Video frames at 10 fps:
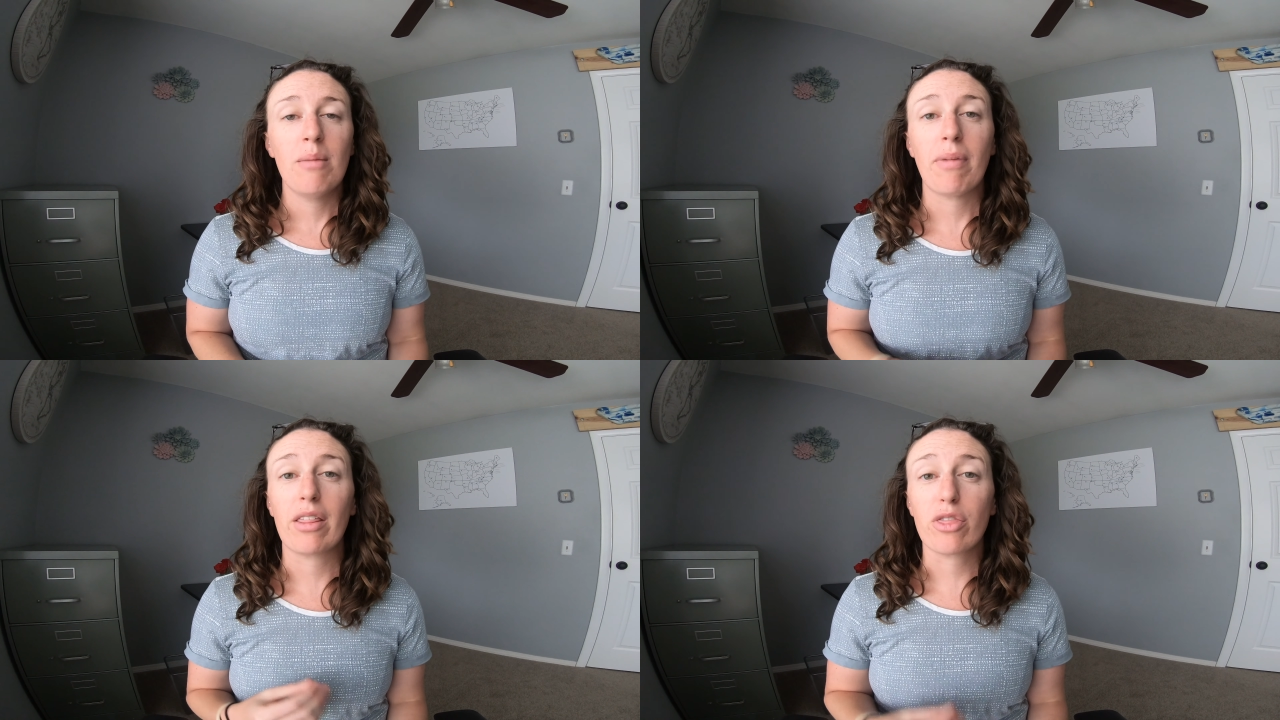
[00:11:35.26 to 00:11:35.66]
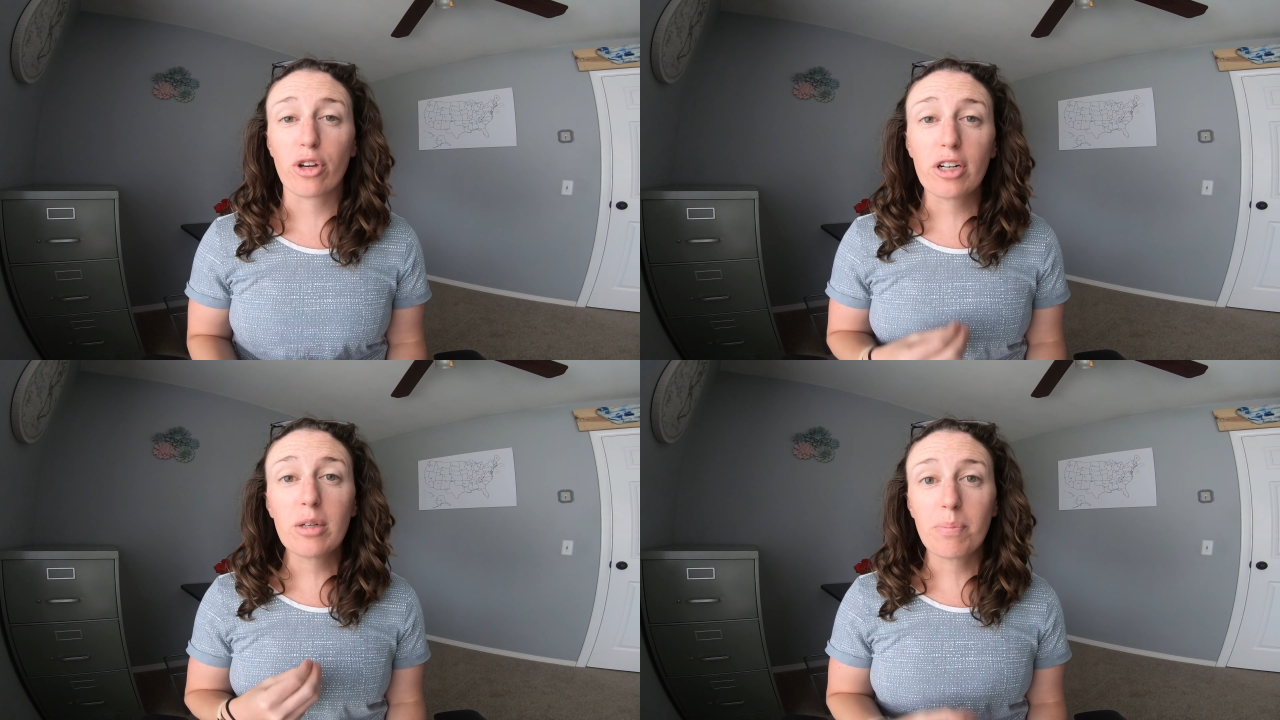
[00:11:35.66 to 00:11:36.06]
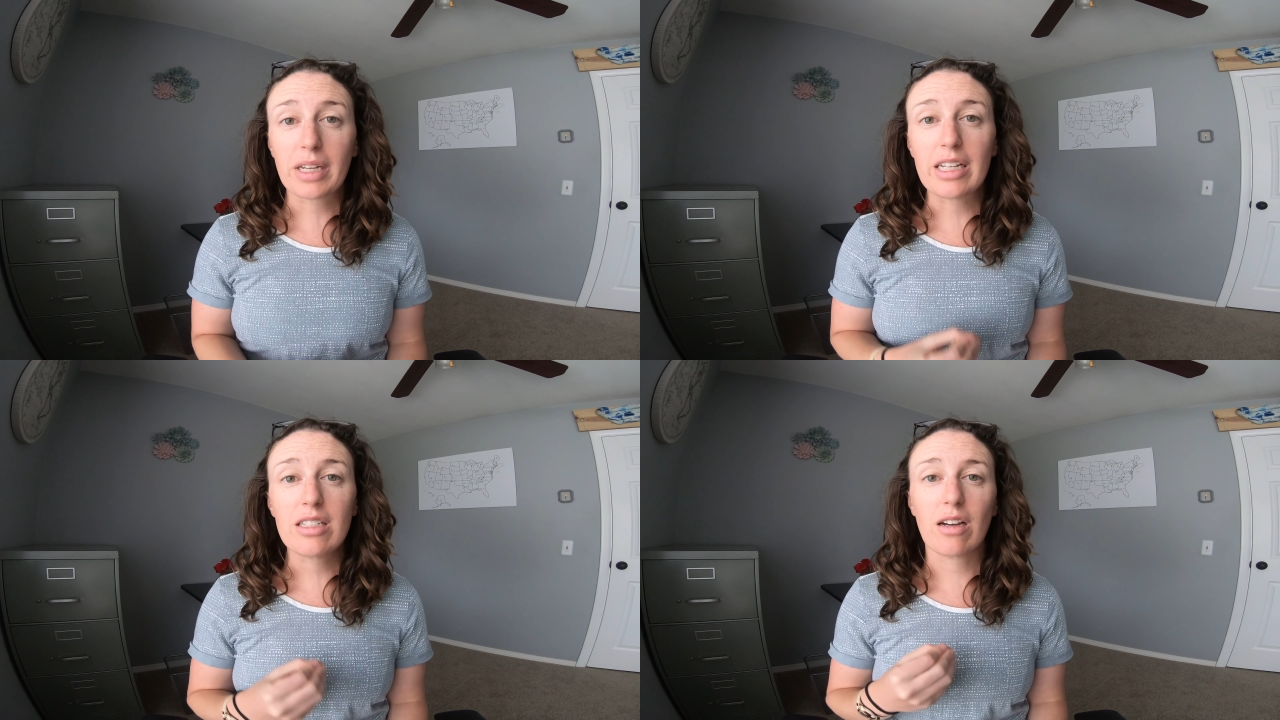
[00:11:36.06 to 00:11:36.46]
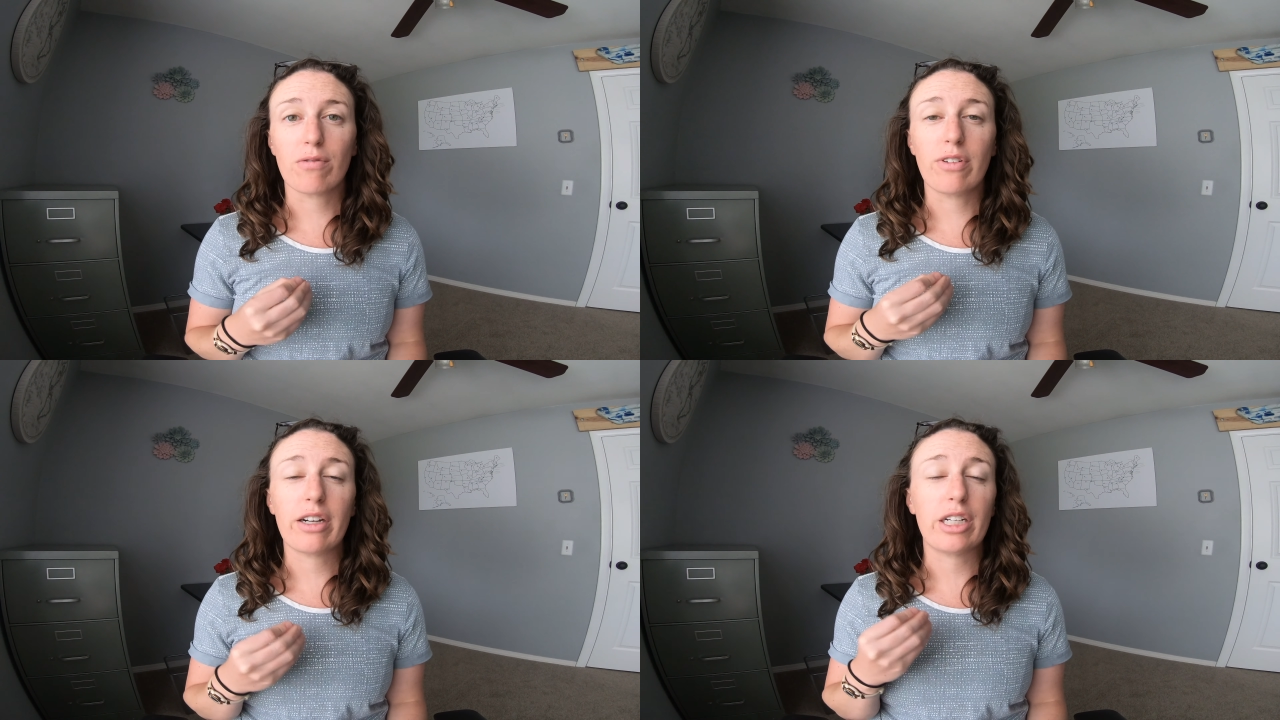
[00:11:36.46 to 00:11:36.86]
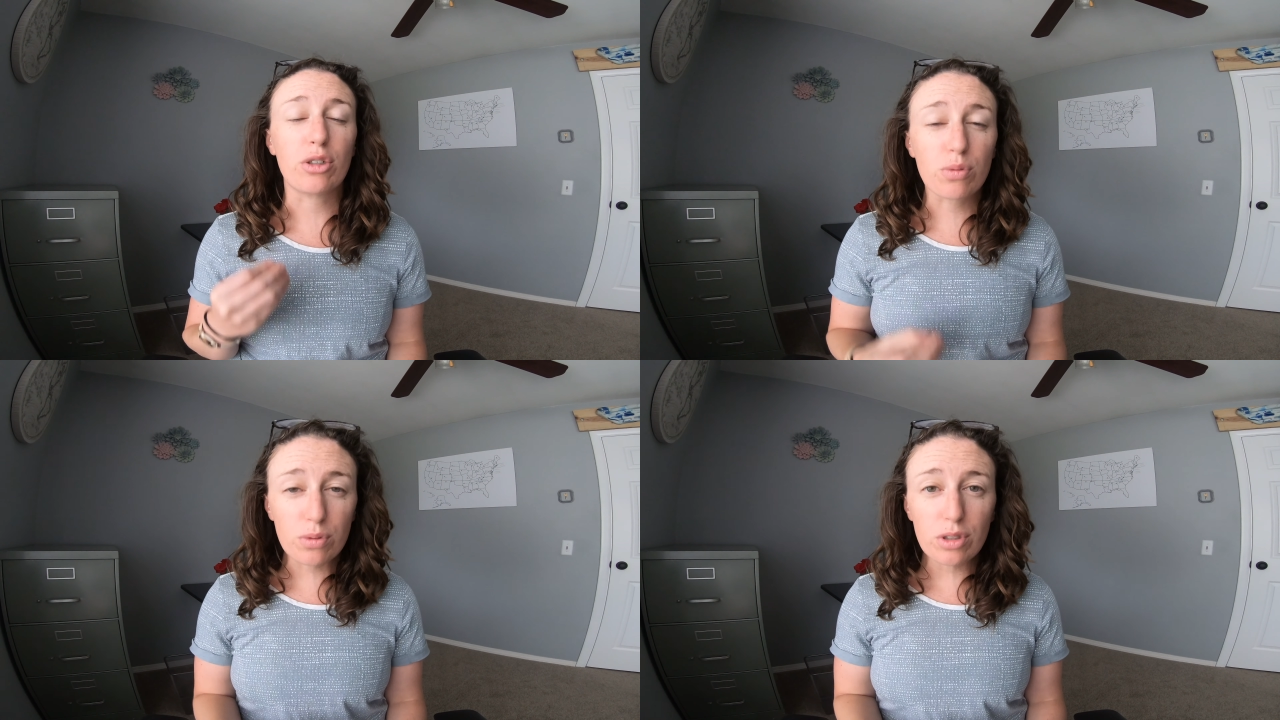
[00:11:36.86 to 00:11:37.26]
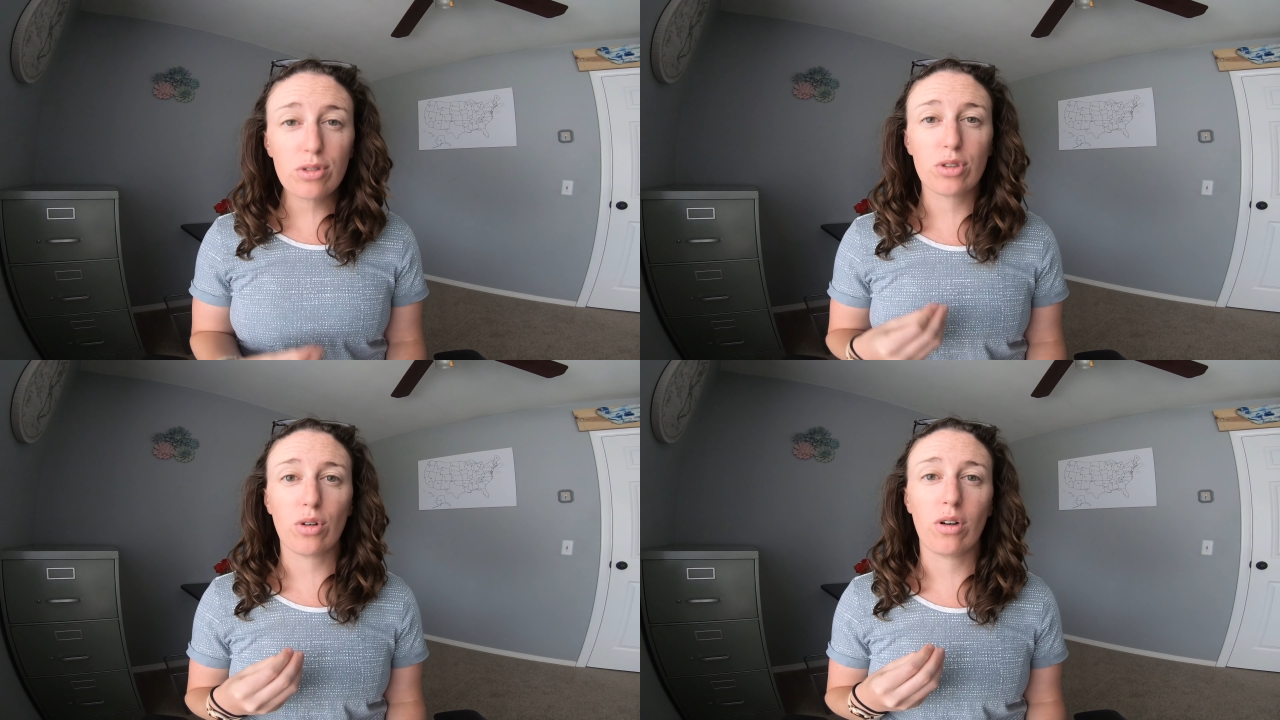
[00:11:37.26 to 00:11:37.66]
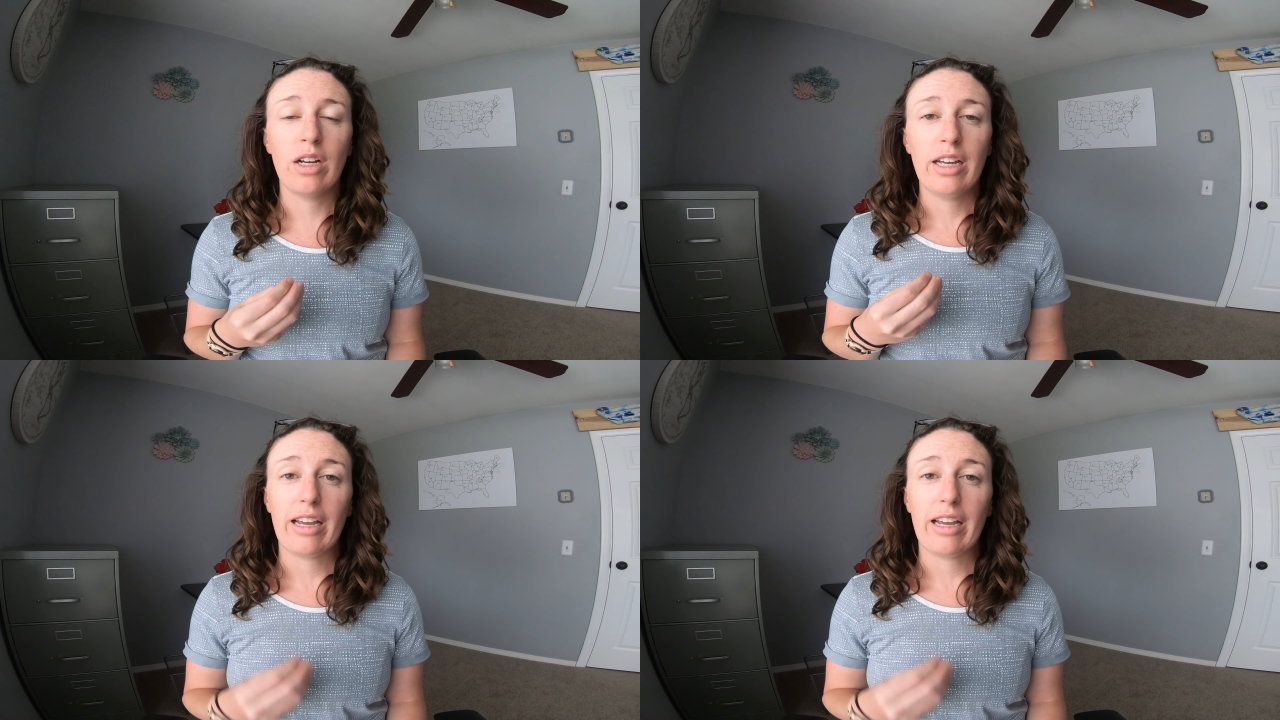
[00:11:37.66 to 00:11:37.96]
My third piece of very crucial